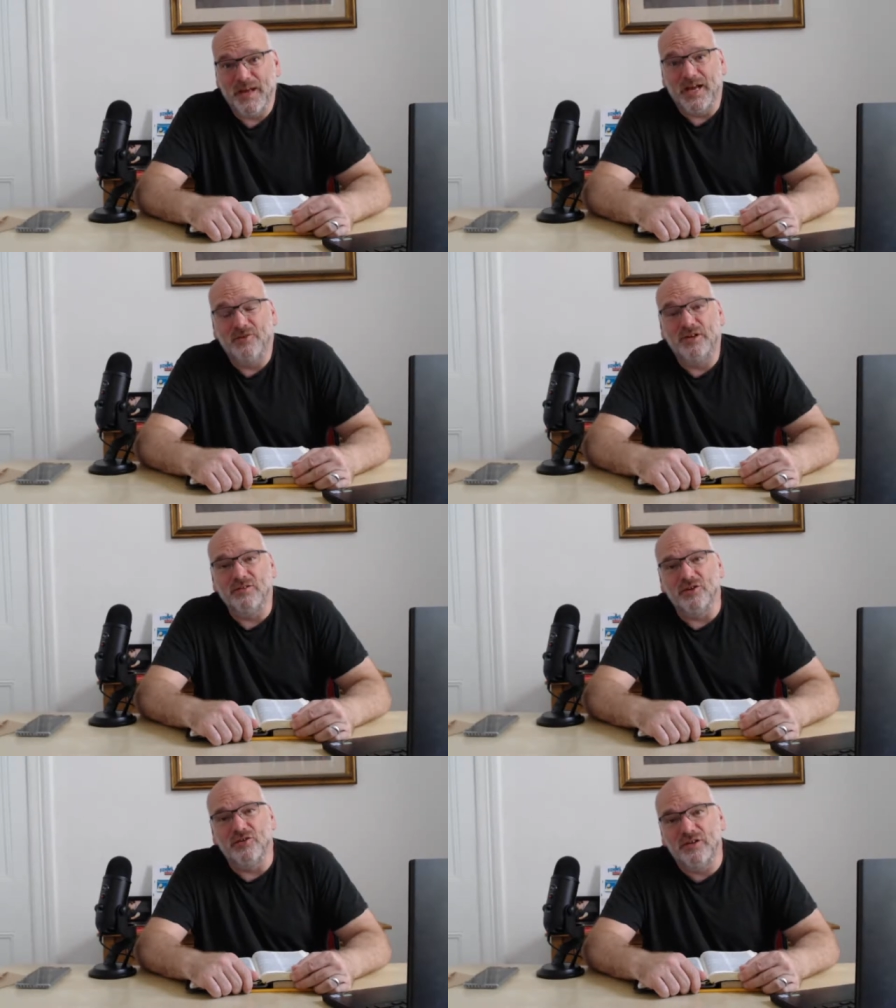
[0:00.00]
And she's
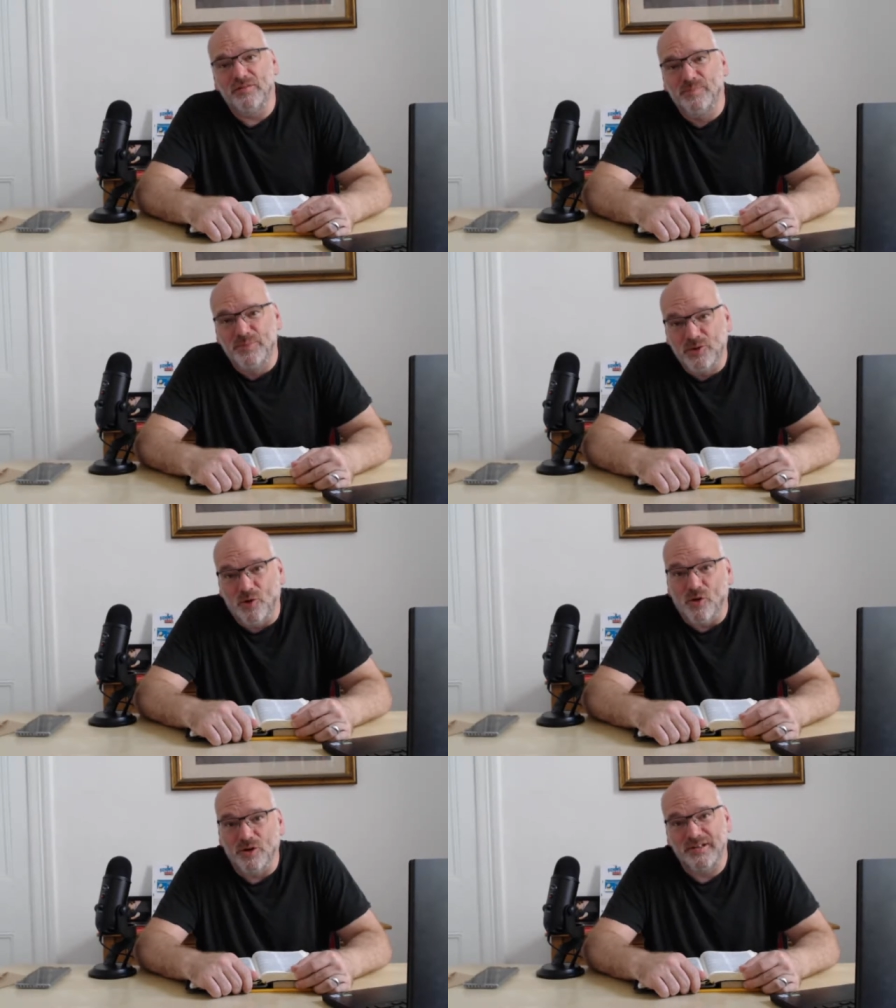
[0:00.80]
not just
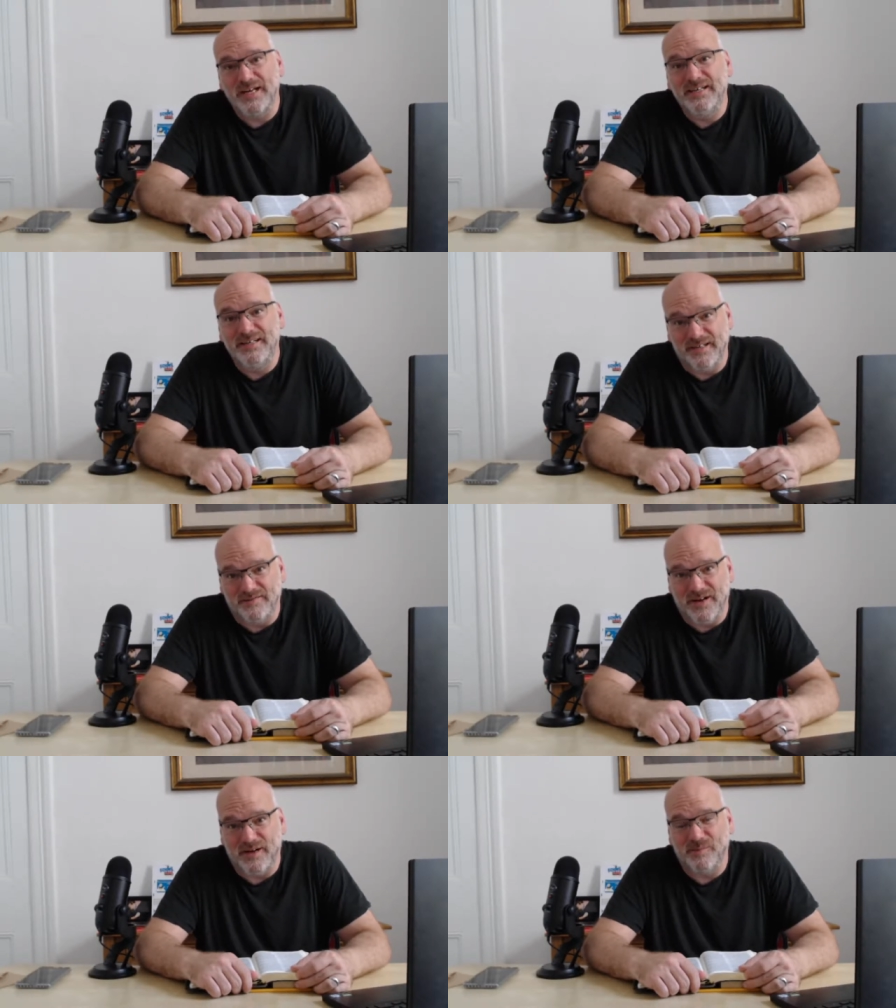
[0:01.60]
brought into the
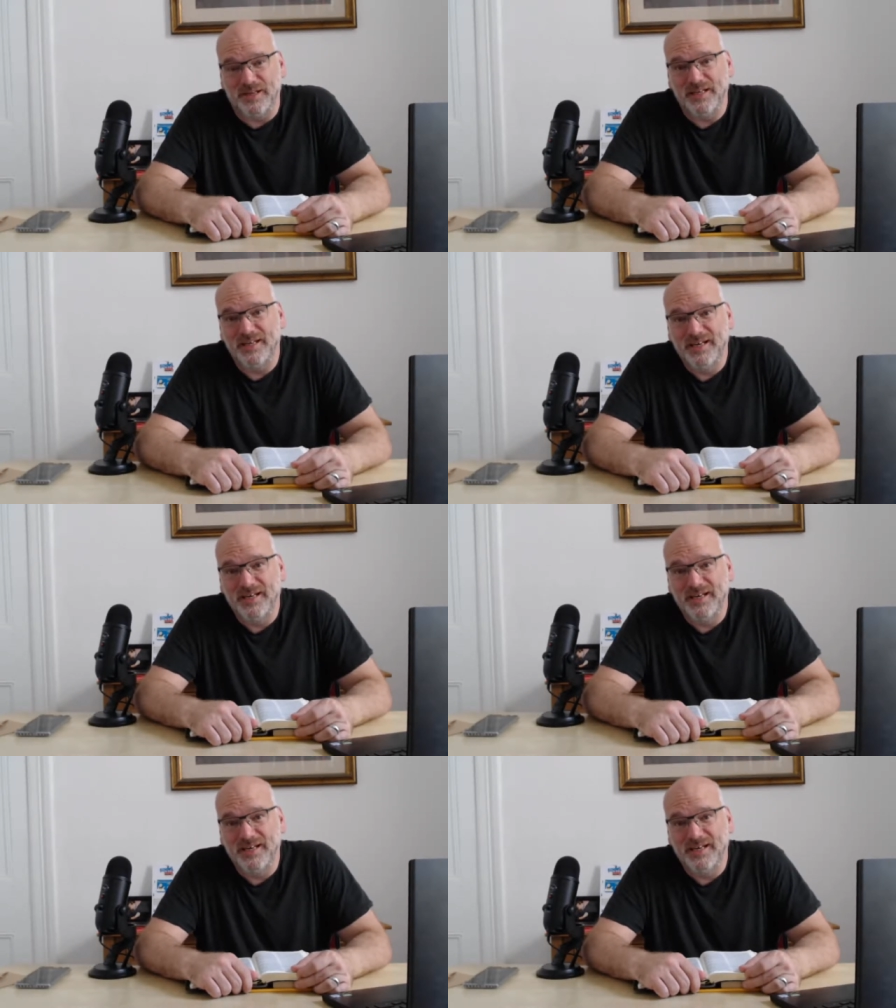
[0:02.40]
family,